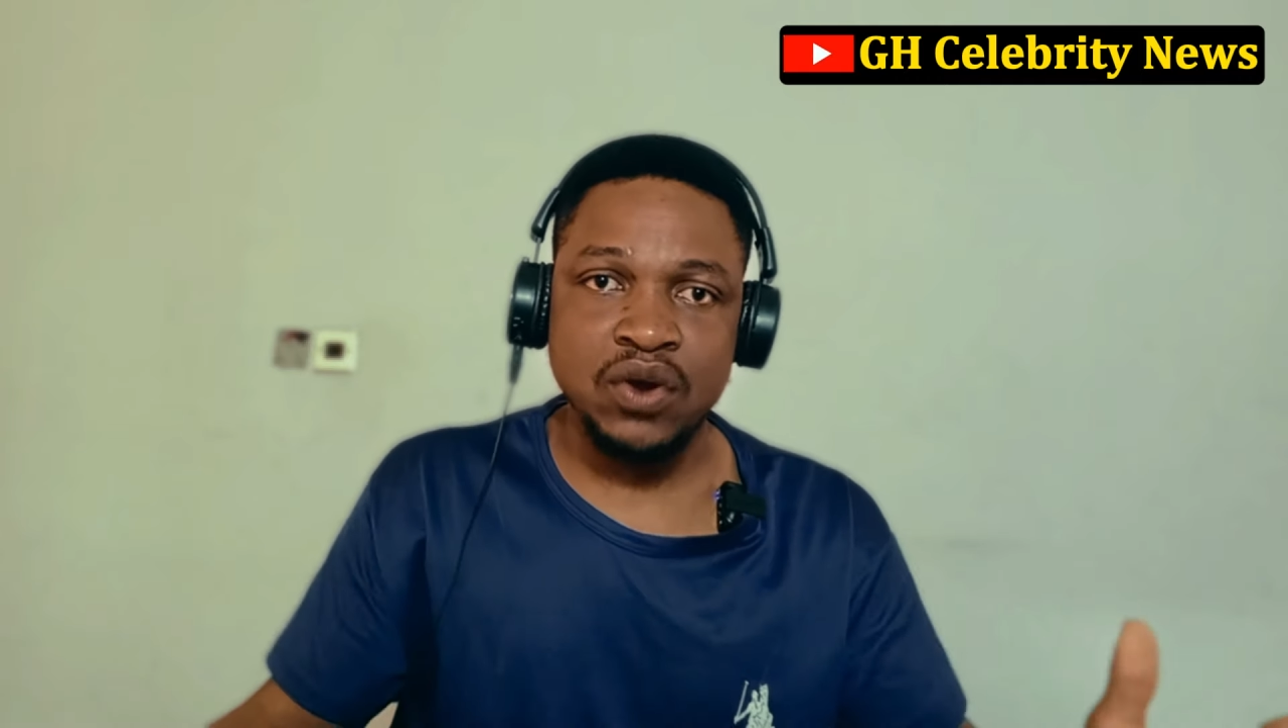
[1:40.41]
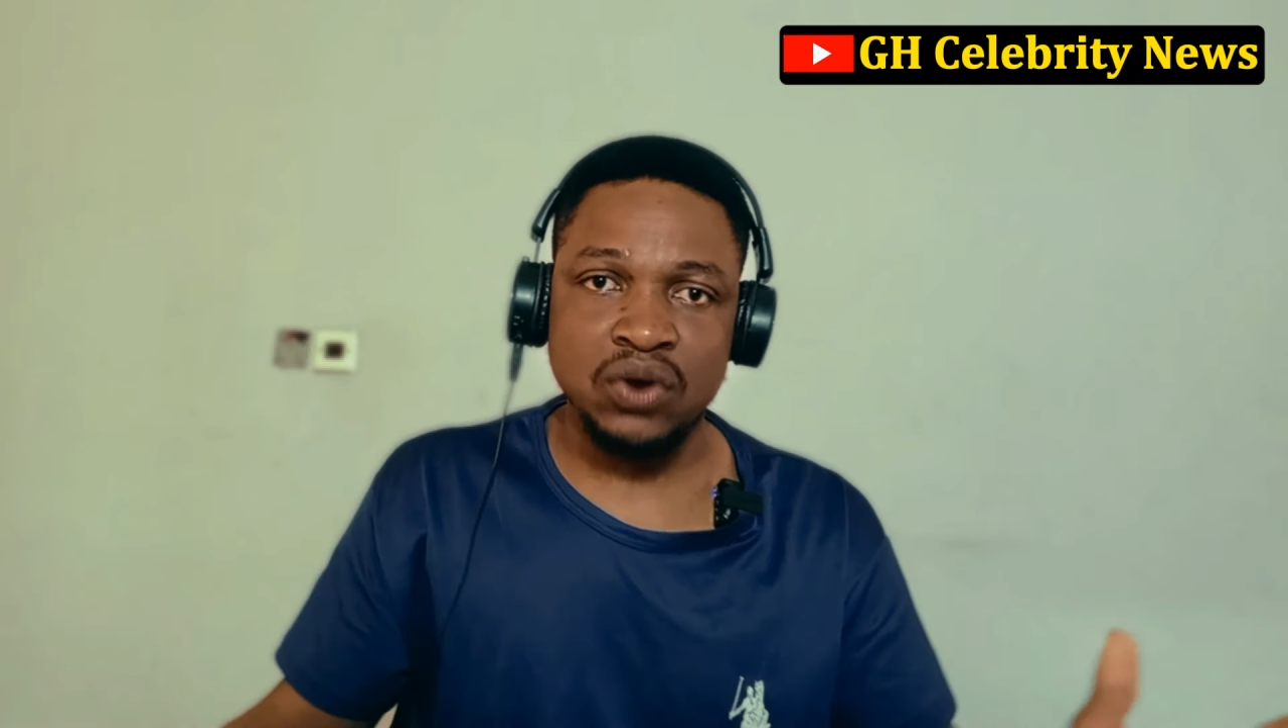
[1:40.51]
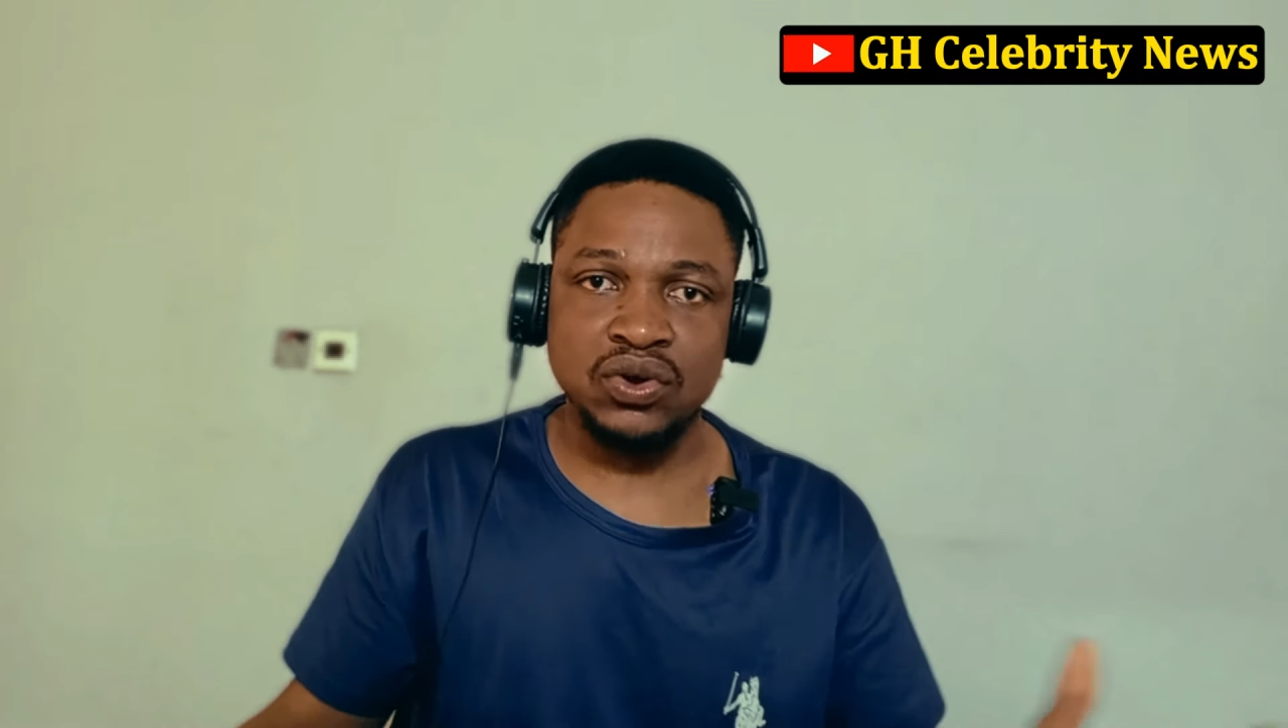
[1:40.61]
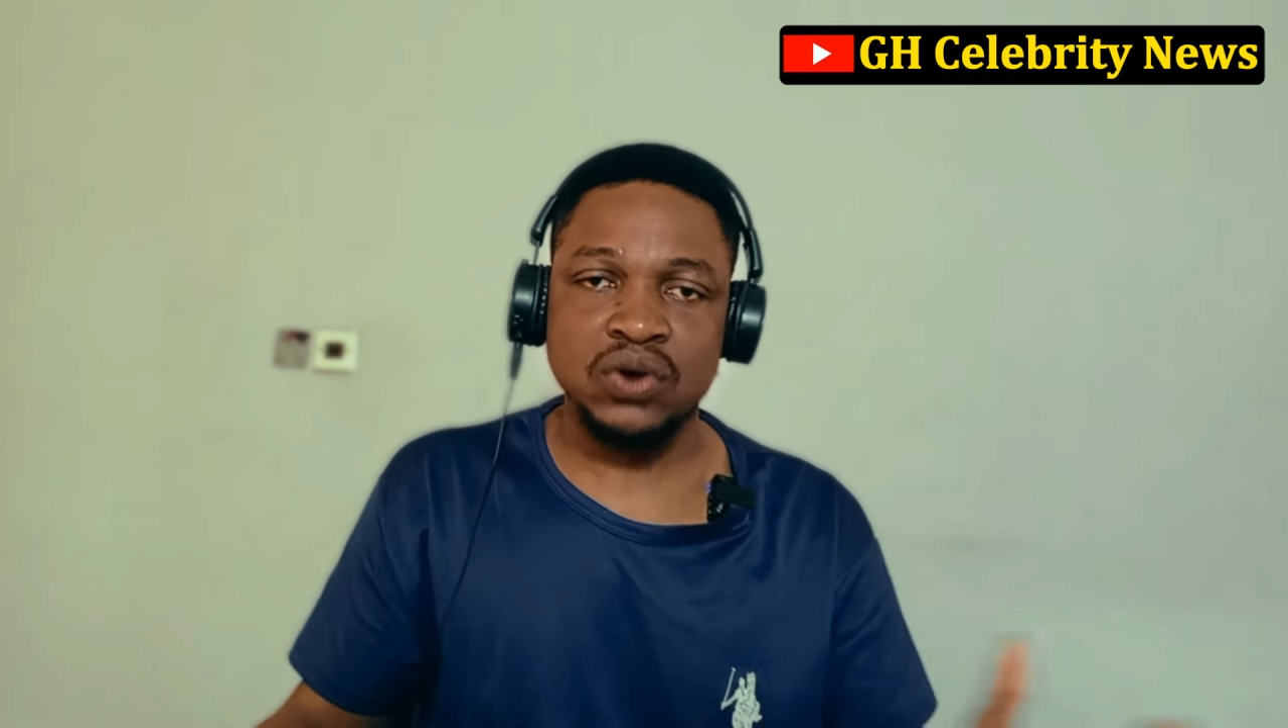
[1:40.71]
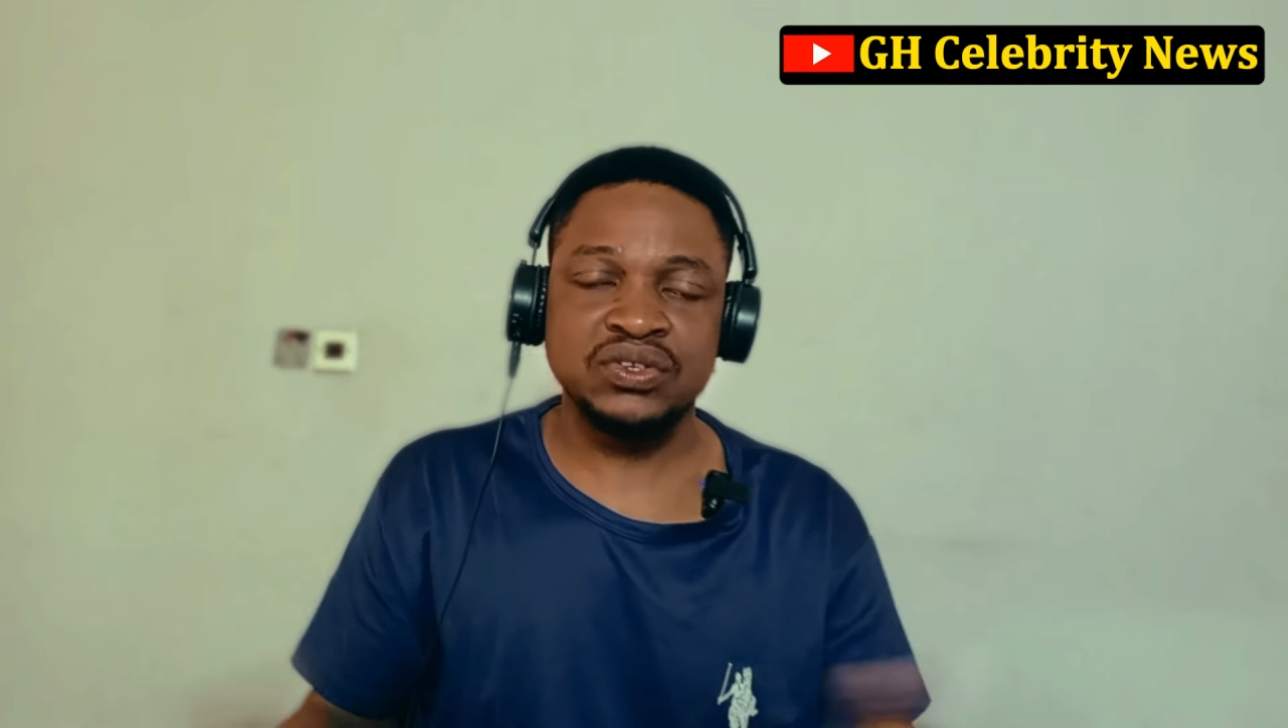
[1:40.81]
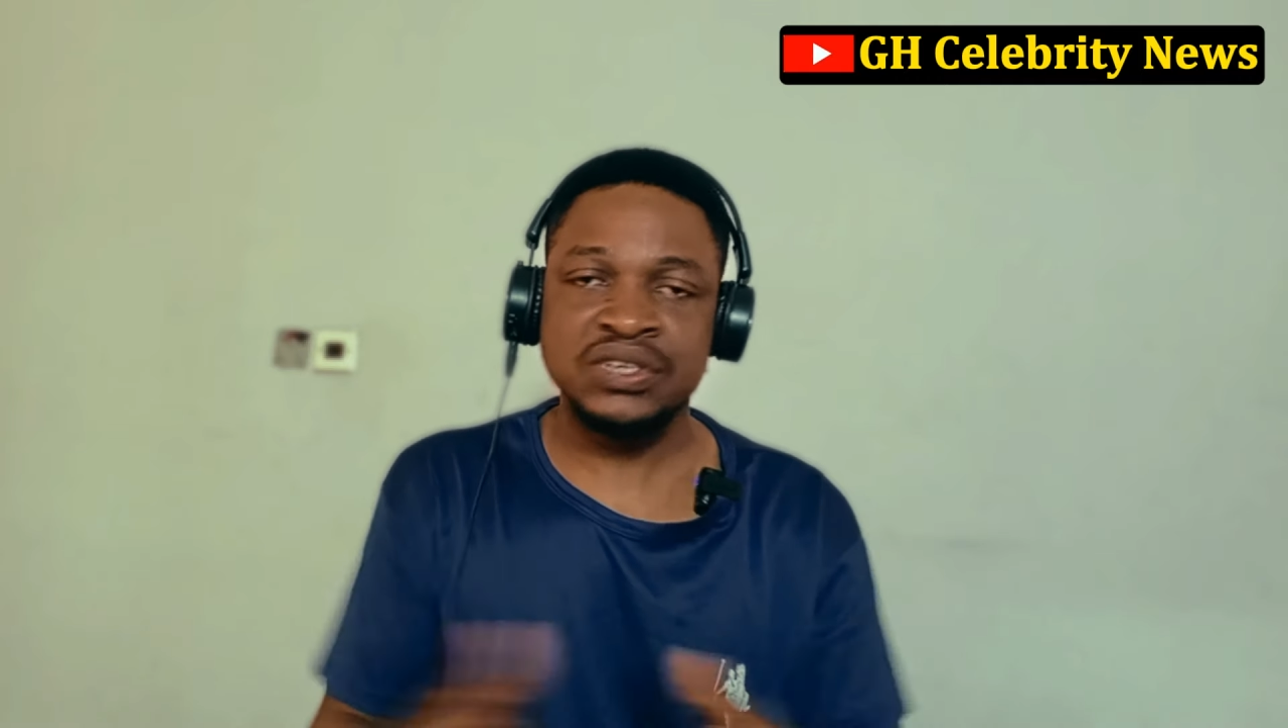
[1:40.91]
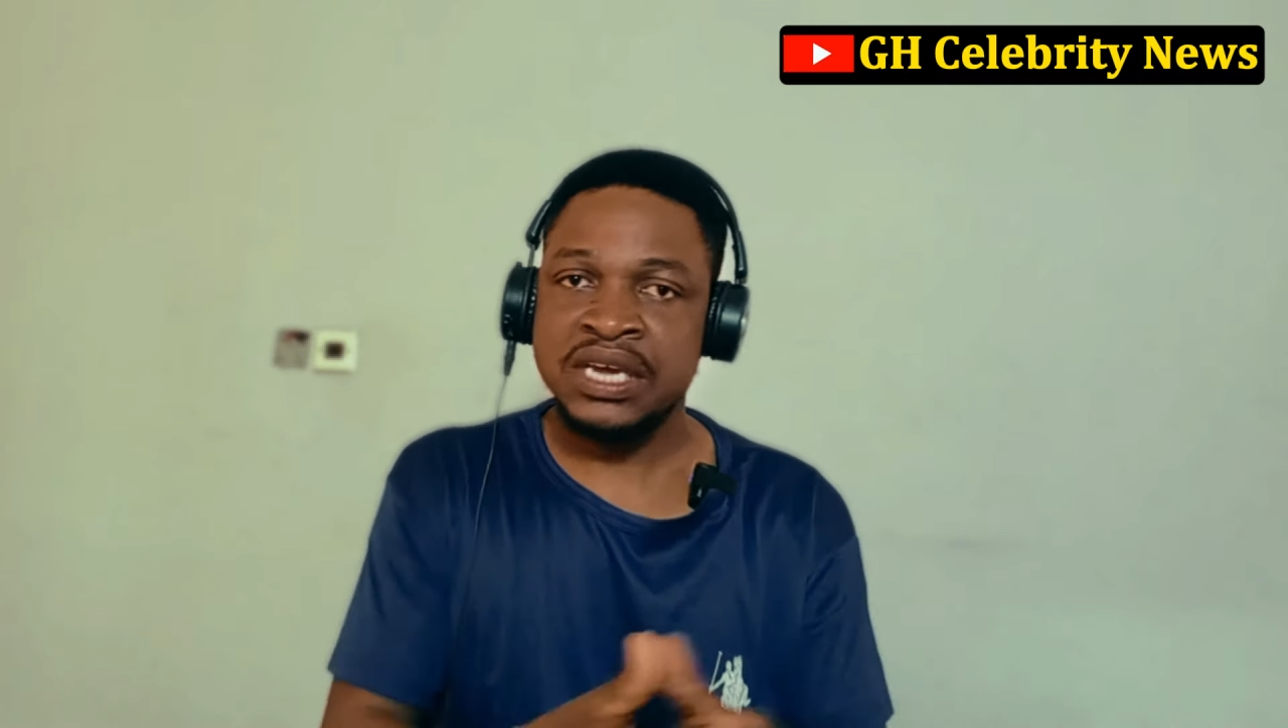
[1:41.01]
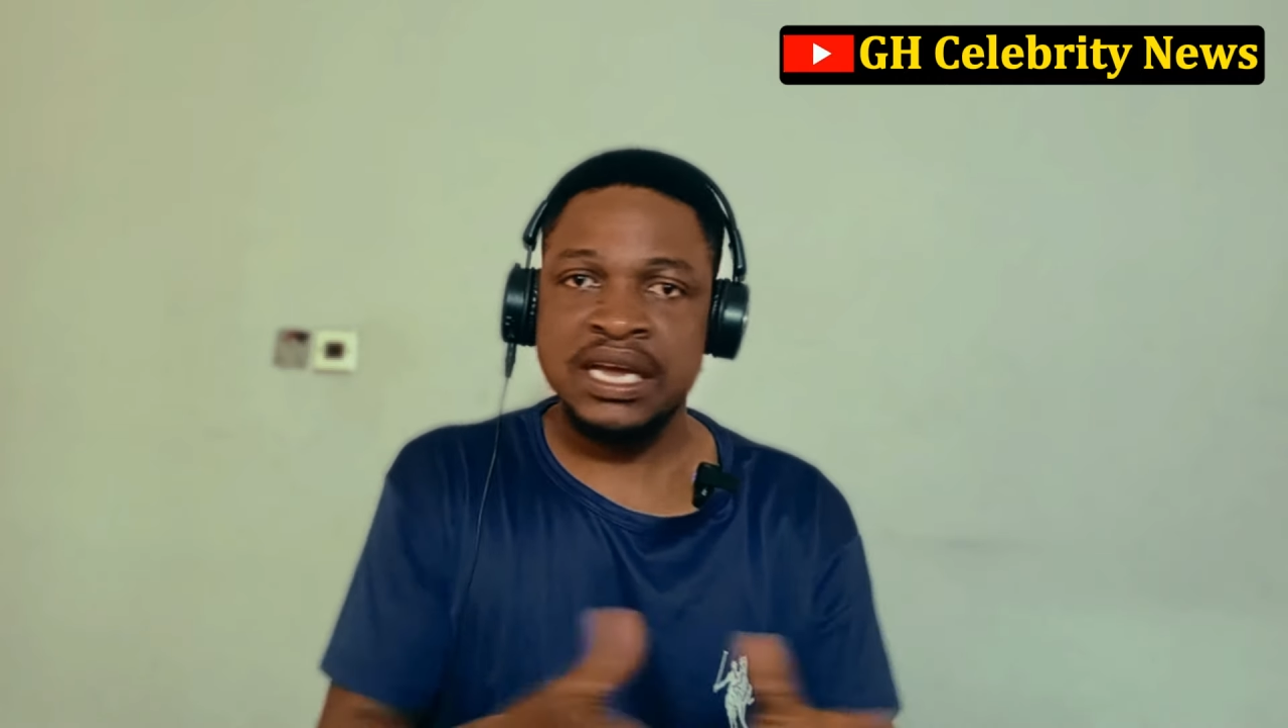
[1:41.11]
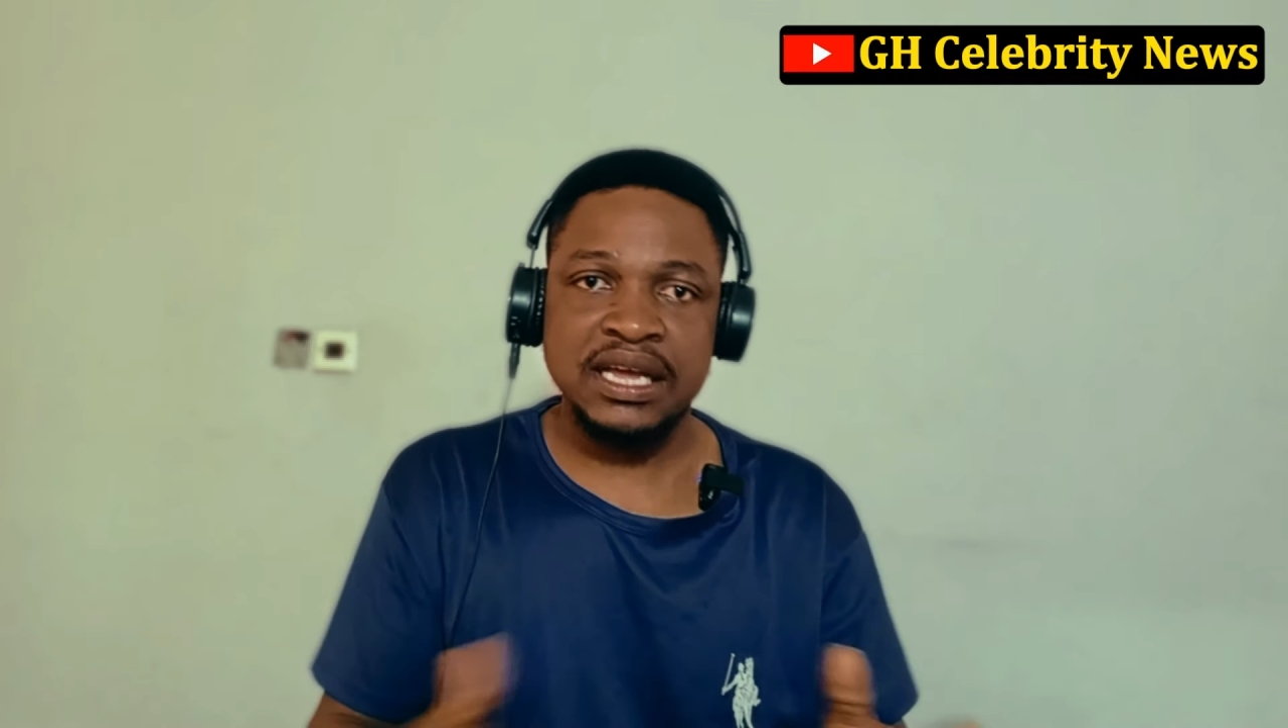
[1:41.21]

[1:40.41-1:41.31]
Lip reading: it or not,